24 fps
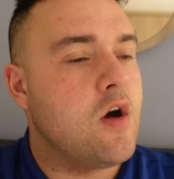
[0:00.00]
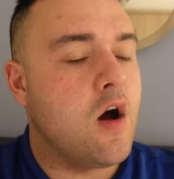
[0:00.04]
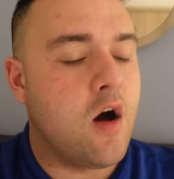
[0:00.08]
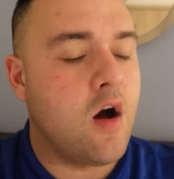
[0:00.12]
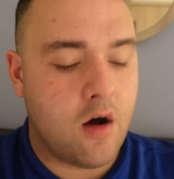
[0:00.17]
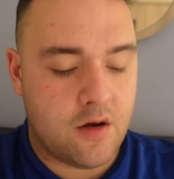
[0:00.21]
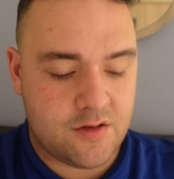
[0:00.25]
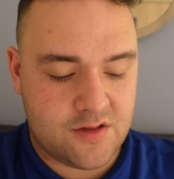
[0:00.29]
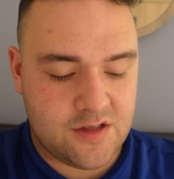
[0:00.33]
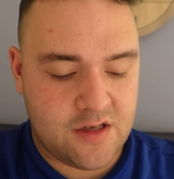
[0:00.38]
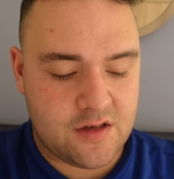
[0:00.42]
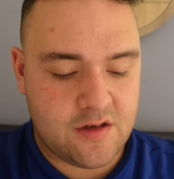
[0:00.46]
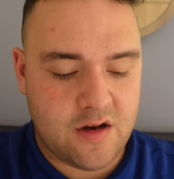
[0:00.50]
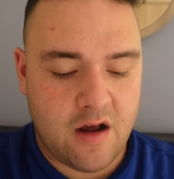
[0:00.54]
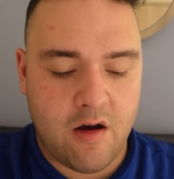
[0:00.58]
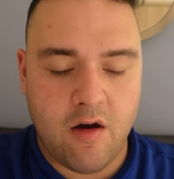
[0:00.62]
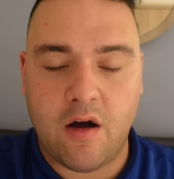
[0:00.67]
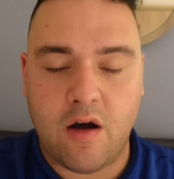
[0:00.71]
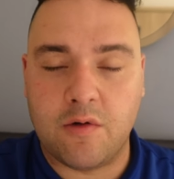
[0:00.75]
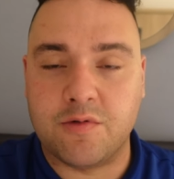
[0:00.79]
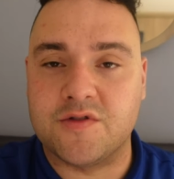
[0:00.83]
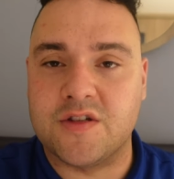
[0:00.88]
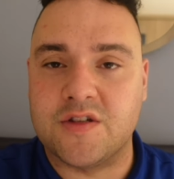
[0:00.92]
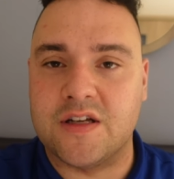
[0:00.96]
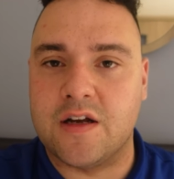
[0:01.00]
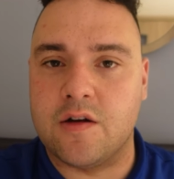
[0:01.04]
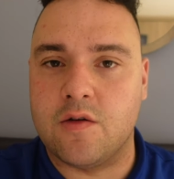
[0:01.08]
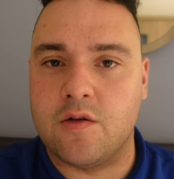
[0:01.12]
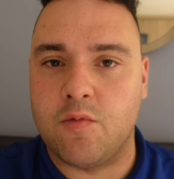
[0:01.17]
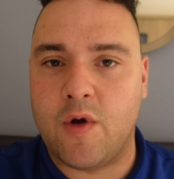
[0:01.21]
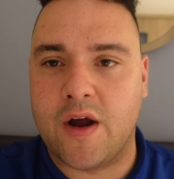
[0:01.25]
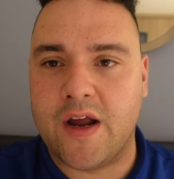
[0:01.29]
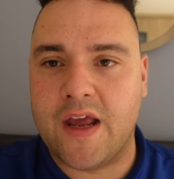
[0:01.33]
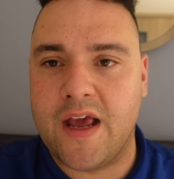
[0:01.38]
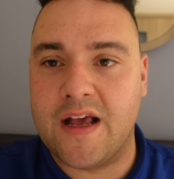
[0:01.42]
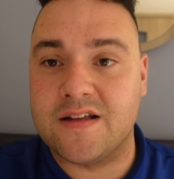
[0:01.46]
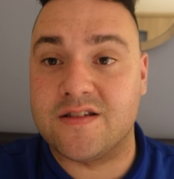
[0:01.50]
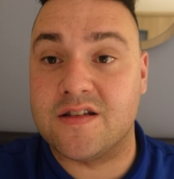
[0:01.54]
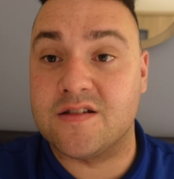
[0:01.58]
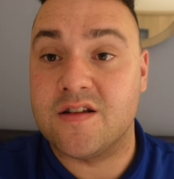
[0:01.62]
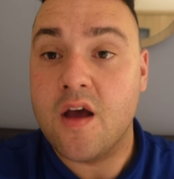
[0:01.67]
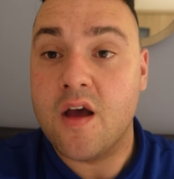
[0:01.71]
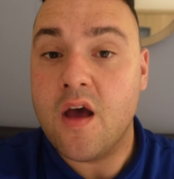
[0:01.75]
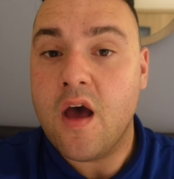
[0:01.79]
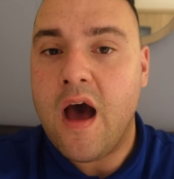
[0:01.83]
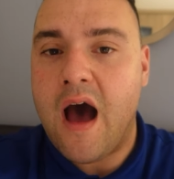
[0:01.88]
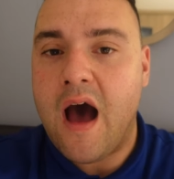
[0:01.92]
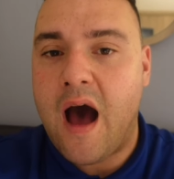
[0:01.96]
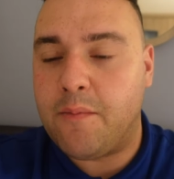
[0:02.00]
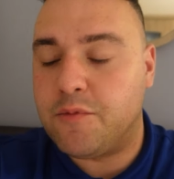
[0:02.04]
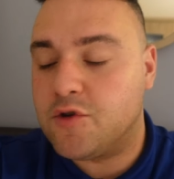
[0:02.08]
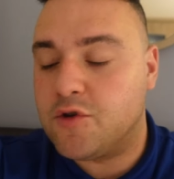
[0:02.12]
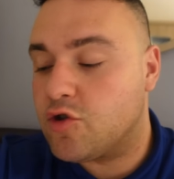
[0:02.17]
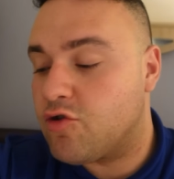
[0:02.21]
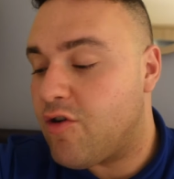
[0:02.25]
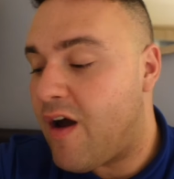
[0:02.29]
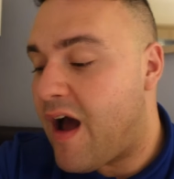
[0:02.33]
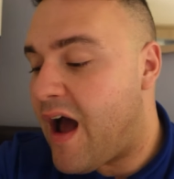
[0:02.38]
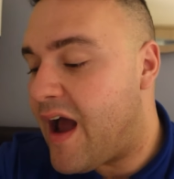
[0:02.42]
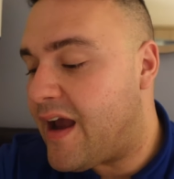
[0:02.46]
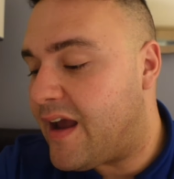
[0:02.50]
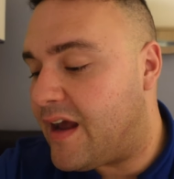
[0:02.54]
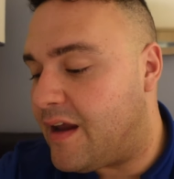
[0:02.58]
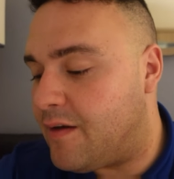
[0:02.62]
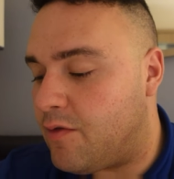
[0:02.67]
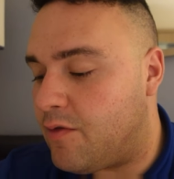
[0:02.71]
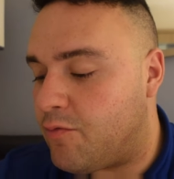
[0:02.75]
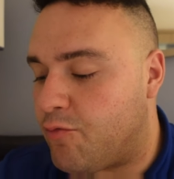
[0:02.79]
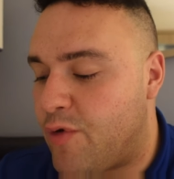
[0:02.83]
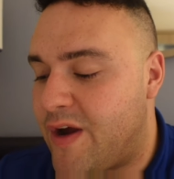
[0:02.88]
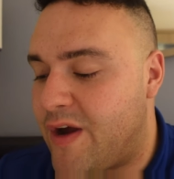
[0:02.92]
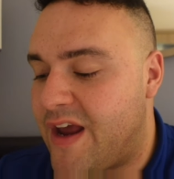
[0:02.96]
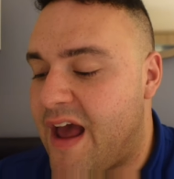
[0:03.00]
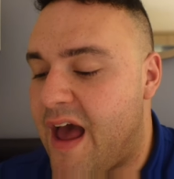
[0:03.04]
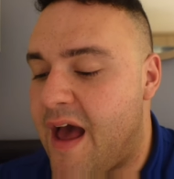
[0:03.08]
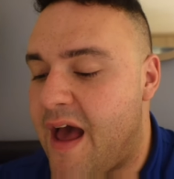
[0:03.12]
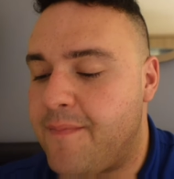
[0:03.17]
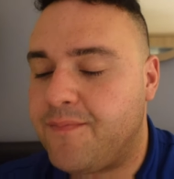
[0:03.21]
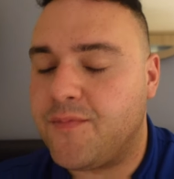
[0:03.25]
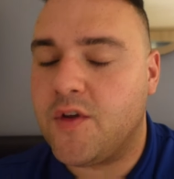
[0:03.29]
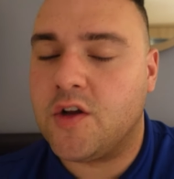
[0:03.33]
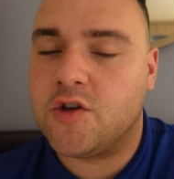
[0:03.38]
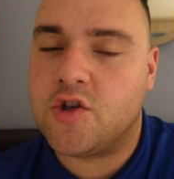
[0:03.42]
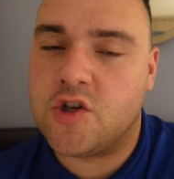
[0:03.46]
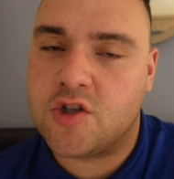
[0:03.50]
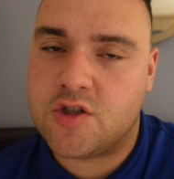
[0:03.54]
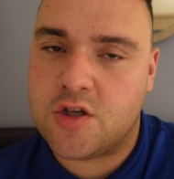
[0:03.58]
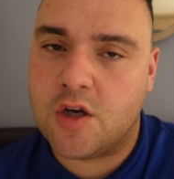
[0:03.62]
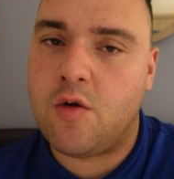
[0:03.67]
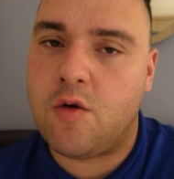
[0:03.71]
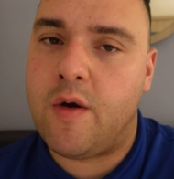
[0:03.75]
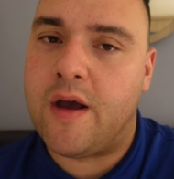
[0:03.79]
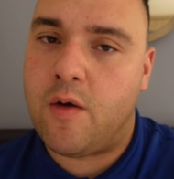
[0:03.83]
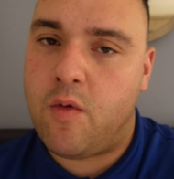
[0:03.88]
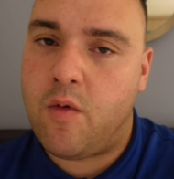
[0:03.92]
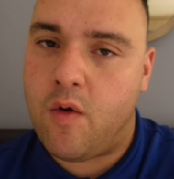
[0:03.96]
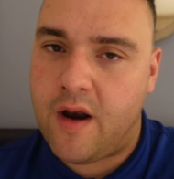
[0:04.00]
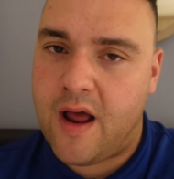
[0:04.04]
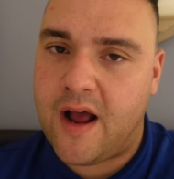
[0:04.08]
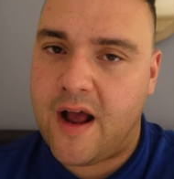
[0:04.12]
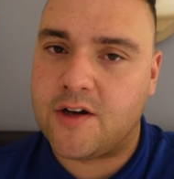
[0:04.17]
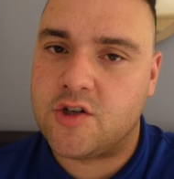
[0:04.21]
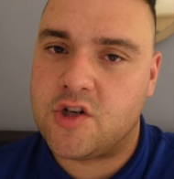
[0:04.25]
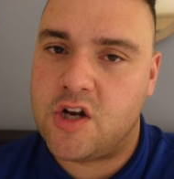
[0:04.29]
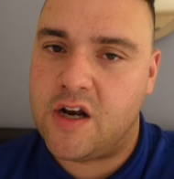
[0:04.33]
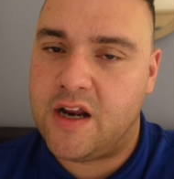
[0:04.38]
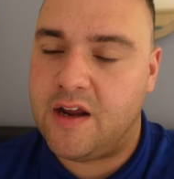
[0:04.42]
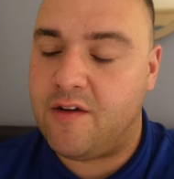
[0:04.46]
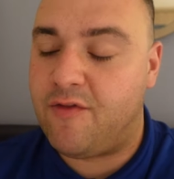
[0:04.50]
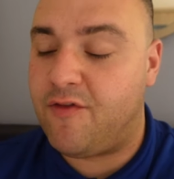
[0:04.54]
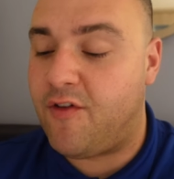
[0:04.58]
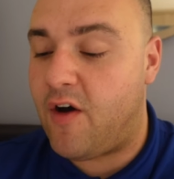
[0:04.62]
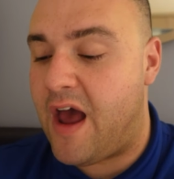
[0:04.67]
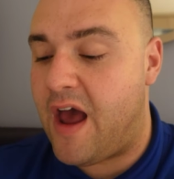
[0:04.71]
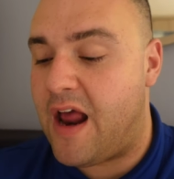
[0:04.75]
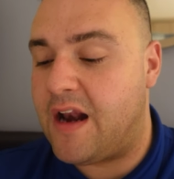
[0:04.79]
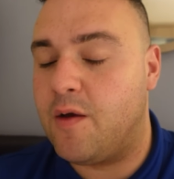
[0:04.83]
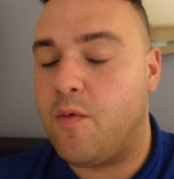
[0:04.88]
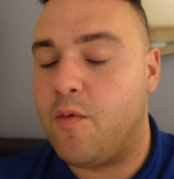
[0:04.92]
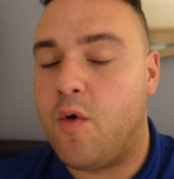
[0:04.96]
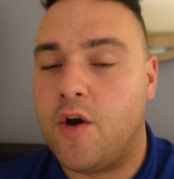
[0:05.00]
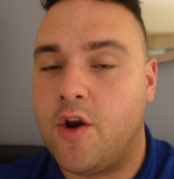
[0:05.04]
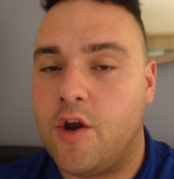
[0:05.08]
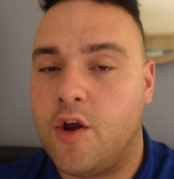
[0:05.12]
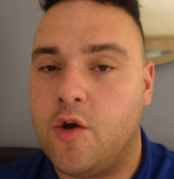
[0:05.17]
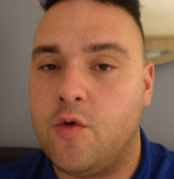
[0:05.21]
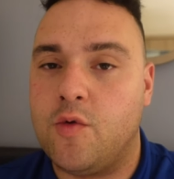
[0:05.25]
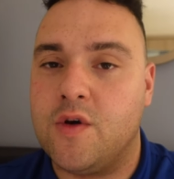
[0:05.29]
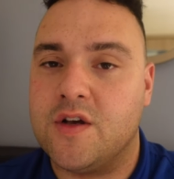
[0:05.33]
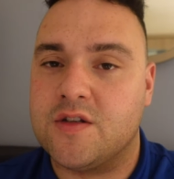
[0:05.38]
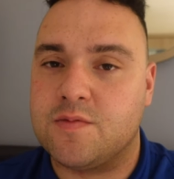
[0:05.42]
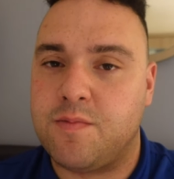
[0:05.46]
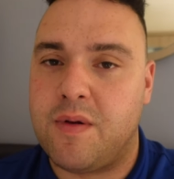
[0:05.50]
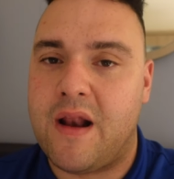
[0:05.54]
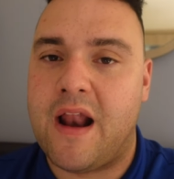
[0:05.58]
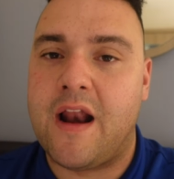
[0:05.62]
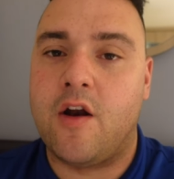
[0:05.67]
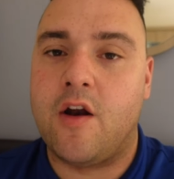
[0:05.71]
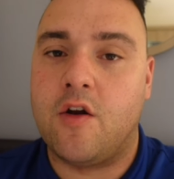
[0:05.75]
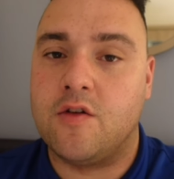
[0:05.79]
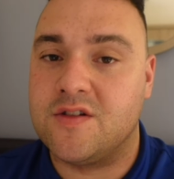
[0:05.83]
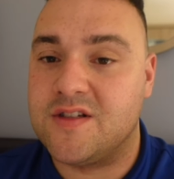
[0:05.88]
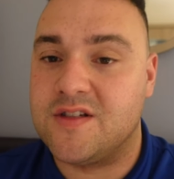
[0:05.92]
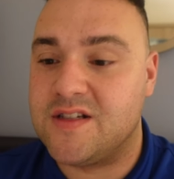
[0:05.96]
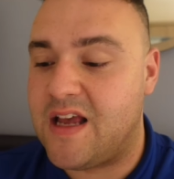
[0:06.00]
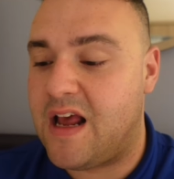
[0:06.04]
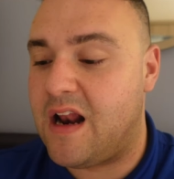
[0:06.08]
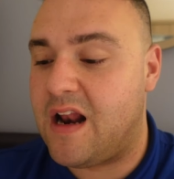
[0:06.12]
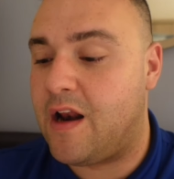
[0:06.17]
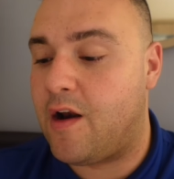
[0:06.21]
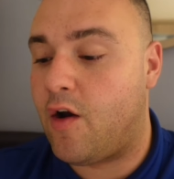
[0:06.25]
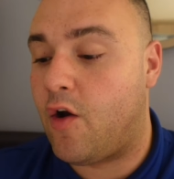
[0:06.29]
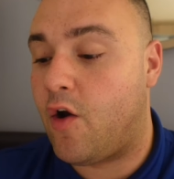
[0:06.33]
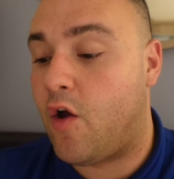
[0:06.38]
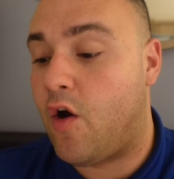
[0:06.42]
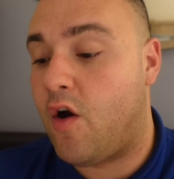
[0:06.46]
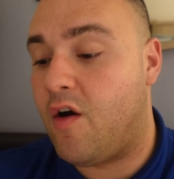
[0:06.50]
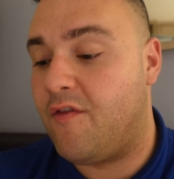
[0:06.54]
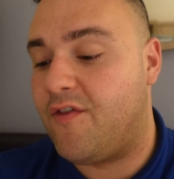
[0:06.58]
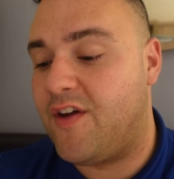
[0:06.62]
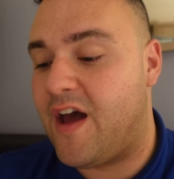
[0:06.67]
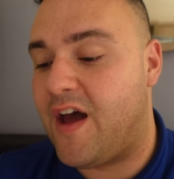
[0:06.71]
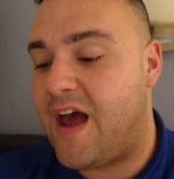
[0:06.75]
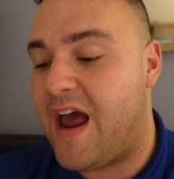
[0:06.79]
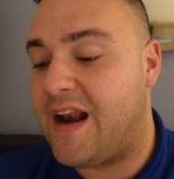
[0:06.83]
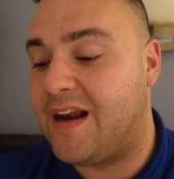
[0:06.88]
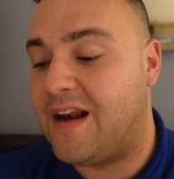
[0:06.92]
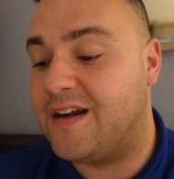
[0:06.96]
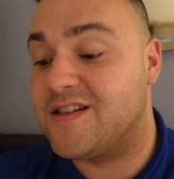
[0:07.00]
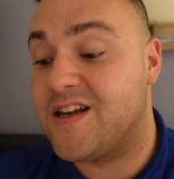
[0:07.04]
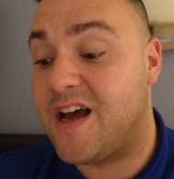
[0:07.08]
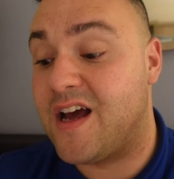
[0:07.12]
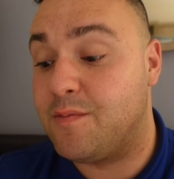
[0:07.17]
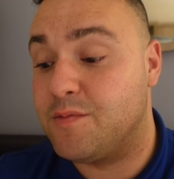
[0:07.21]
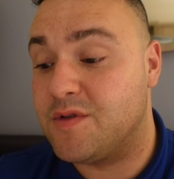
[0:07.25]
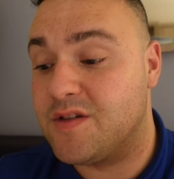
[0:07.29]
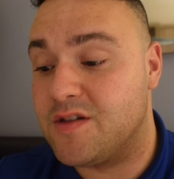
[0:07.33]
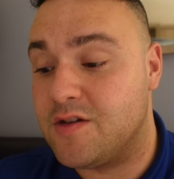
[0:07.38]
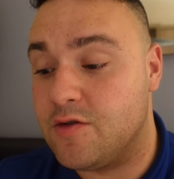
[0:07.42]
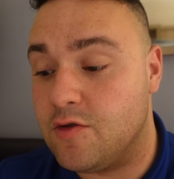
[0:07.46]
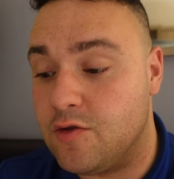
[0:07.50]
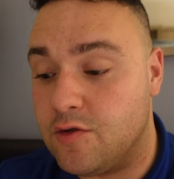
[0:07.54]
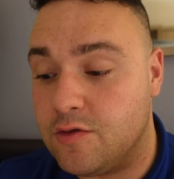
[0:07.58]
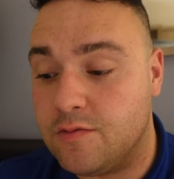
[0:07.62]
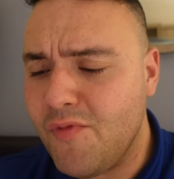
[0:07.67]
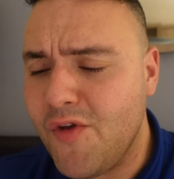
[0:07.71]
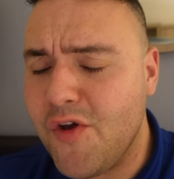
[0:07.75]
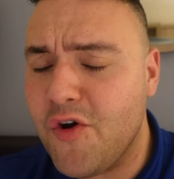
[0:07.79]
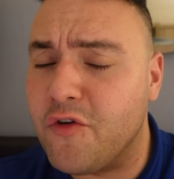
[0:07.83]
Oh, is it? Oh, I was thinking what cases. I'm trying. We just a quick one actually for anyone who is planning on sailing on Arvia anytime soon.